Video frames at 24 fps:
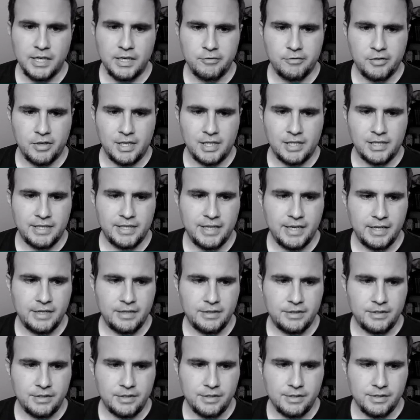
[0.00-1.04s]
if I'll
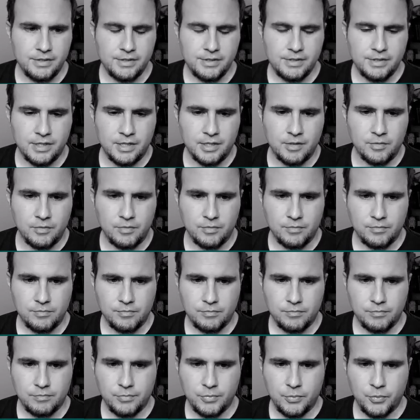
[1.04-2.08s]
take this and
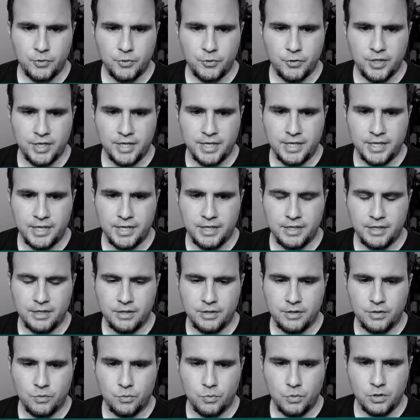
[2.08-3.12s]
put it
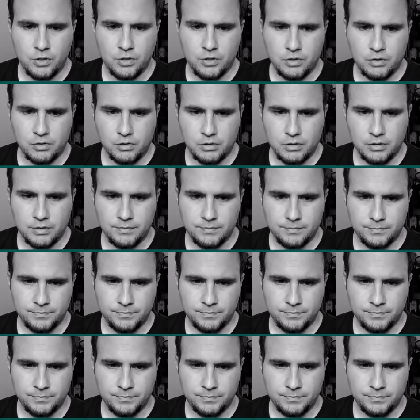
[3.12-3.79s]
in the world,